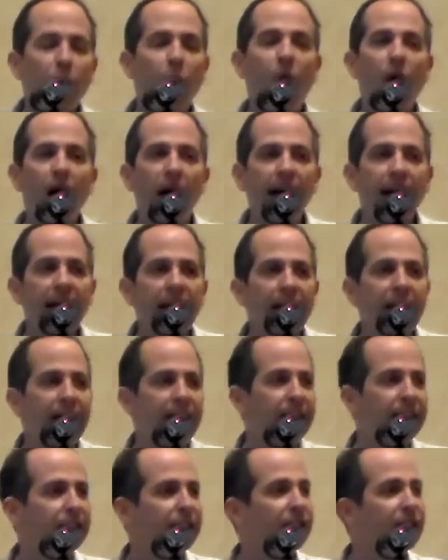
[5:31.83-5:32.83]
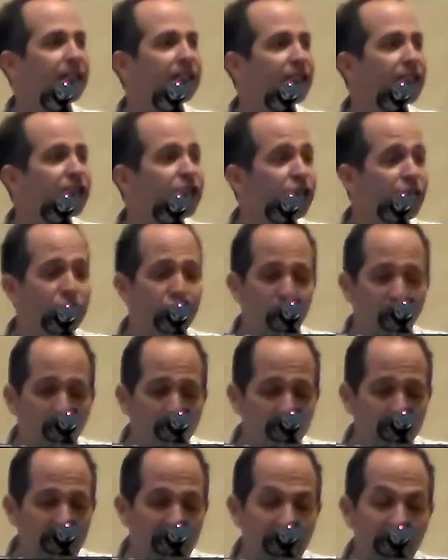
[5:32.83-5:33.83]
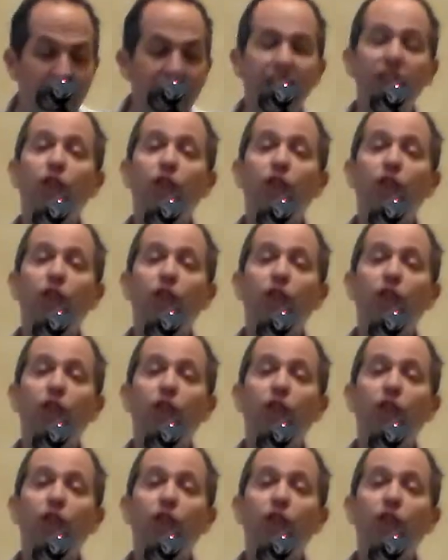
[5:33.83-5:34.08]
Why? You don't.